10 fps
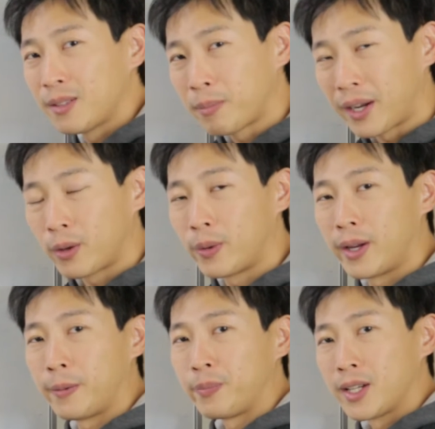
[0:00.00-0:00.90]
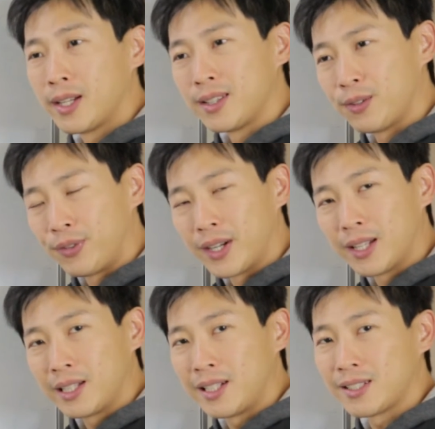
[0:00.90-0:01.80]
And by the way, different
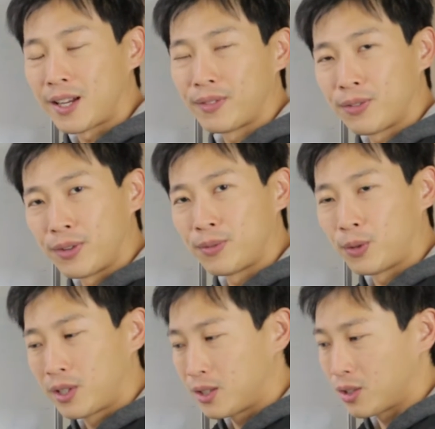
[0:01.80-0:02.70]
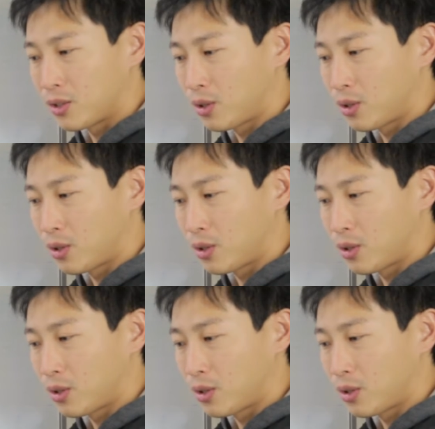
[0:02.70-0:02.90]
LEDs have different voltages,